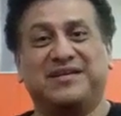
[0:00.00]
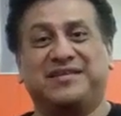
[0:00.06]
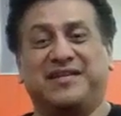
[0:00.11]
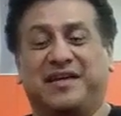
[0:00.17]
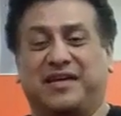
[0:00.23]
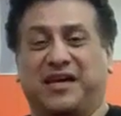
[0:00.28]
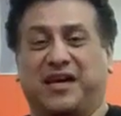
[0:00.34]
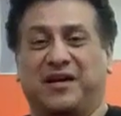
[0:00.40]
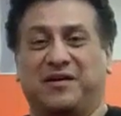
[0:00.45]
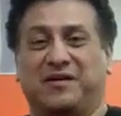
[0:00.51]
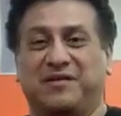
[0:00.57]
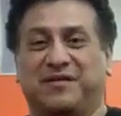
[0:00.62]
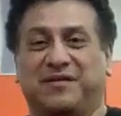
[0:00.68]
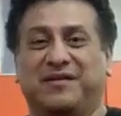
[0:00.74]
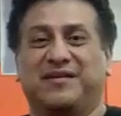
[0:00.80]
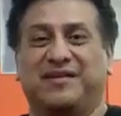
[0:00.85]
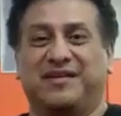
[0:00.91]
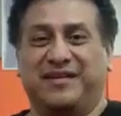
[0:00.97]
Take care,
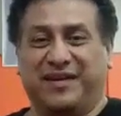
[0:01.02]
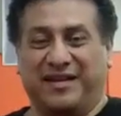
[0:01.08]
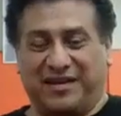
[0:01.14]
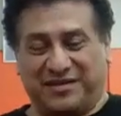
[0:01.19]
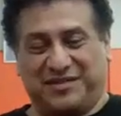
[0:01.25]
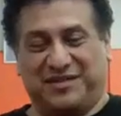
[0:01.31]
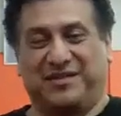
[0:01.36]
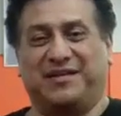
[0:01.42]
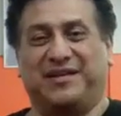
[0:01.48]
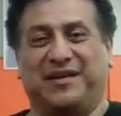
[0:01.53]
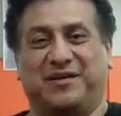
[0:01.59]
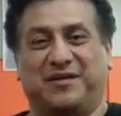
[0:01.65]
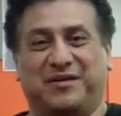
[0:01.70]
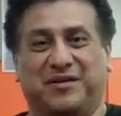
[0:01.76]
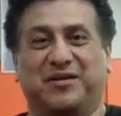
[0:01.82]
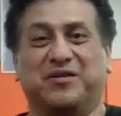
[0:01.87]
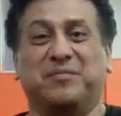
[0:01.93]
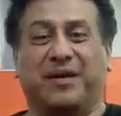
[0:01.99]
and I'll see you later.
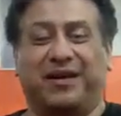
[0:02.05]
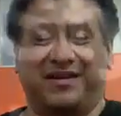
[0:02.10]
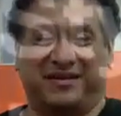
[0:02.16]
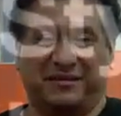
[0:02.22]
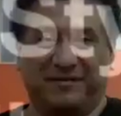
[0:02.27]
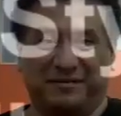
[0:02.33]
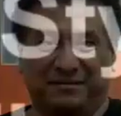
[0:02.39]
Goodbye.